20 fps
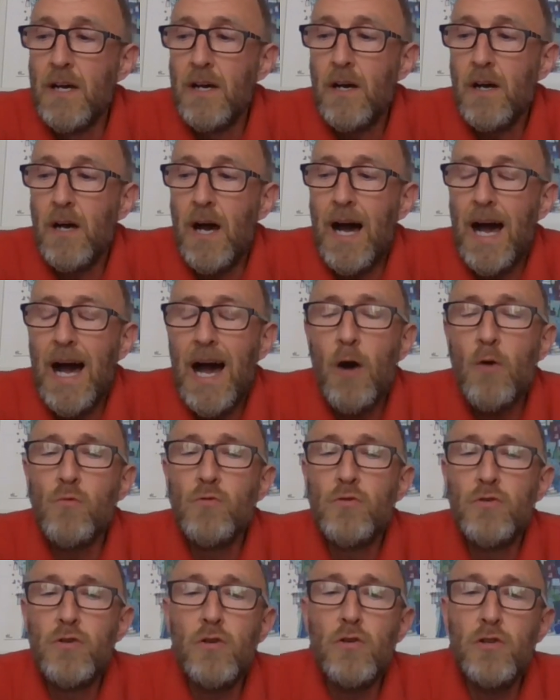How
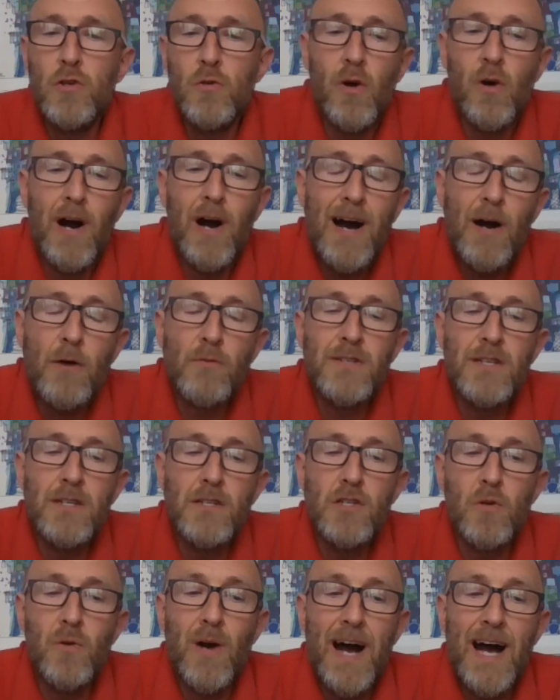do you, or how
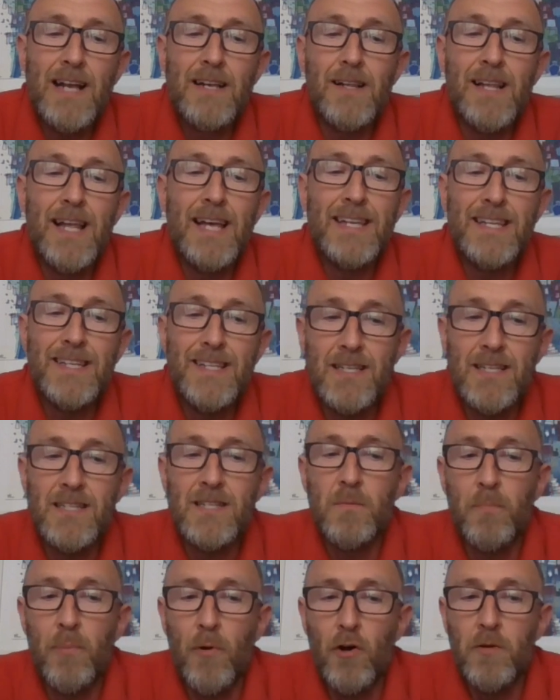did you handle any
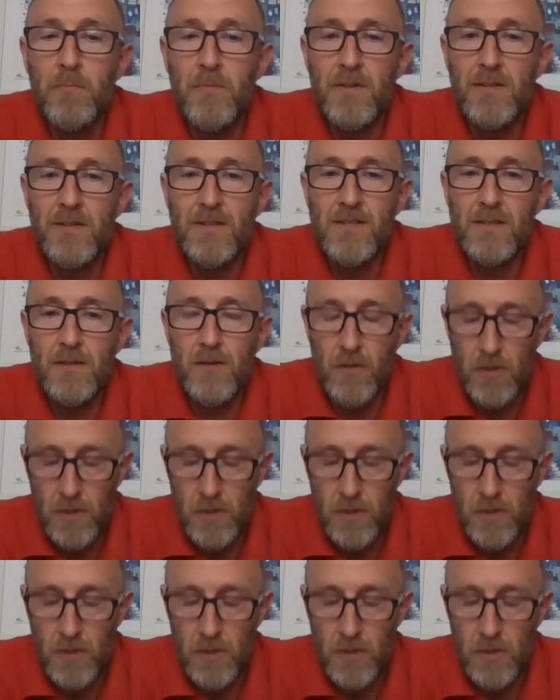disappointments?